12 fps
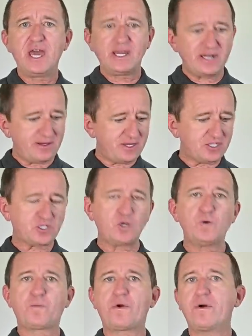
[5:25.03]
Now, there's
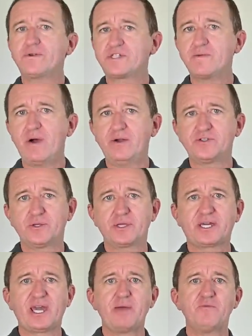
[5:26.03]
two priority modes modes on
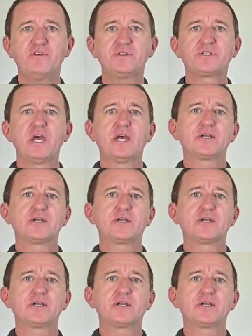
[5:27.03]
the camera's